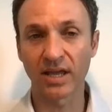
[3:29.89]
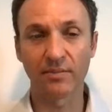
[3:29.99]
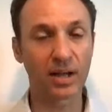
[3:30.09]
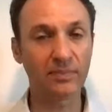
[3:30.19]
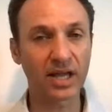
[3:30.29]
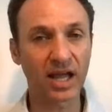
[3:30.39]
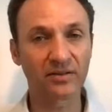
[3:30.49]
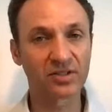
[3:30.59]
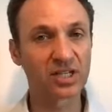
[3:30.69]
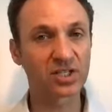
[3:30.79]
it might be kind
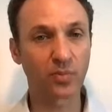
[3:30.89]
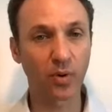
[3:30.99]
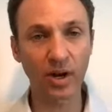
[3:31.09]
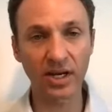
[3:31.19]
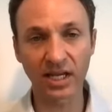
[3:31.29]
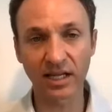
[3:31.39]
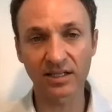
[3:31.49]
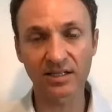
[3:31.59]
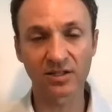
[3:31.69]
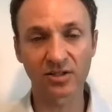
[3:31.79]
of
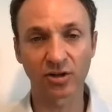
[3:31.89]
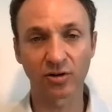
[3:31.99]
disappointing to